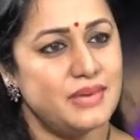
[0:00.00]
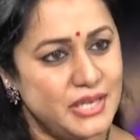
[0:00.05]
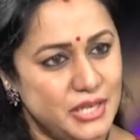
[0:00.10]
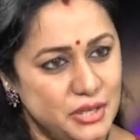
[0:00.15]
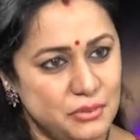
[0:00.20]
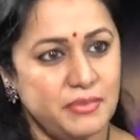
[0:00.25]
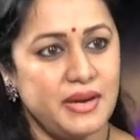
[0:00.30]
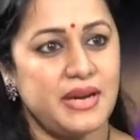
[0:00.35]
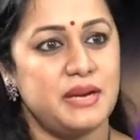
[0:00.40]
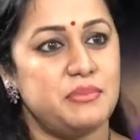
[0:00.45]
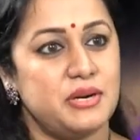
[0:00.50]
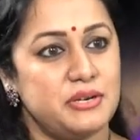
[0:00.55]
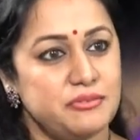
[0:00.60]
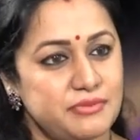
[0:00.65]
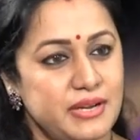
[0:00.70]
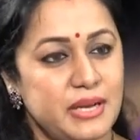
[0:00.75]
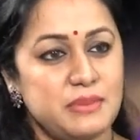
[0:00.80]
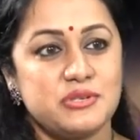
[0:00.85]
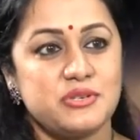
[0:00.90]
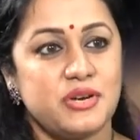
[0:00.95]
money might, but
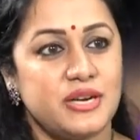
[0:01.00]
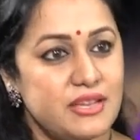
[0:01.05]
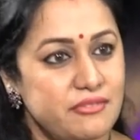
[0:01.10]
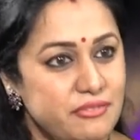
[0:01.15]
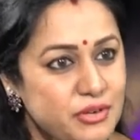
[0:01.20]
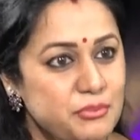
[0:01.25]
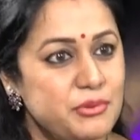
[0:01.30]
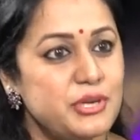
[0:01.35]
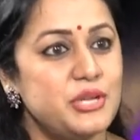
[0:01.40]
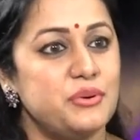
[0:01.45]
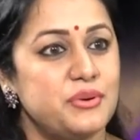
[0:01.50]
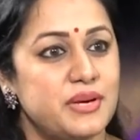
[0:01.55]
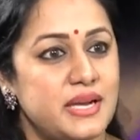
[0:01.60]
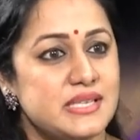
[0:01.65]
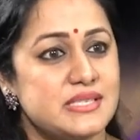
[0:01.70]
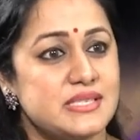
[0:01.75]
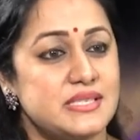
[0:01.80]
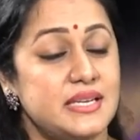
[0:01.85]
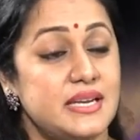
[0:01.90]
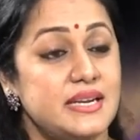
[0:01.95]
fame is not everybody who
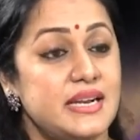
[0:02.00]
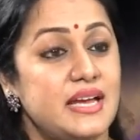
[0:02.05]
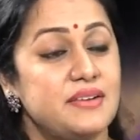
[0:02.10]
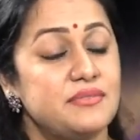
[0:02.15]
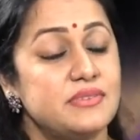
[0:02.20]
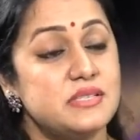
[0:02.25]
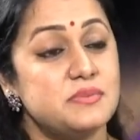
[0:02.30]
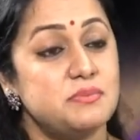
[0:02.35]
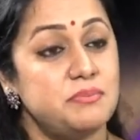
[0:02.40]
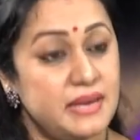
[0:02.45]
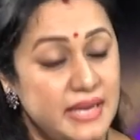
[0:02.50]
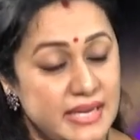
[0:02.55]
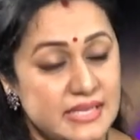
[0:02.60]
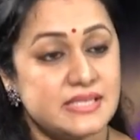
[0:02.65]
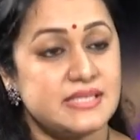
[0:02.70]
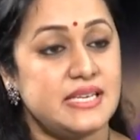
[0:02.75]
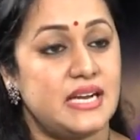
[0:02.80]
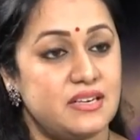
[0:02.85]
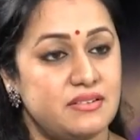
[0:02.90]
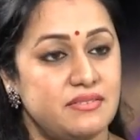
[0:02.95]
gets it, and I was
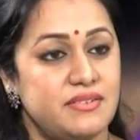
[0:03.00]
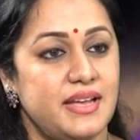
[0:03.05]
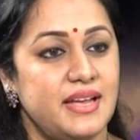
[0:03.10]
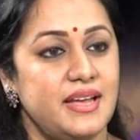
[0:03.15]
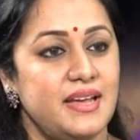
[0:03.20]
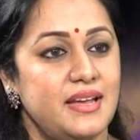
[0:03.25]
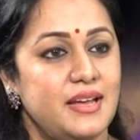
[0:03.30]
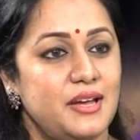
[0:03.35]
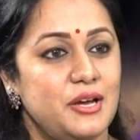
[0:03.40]
blessed that way.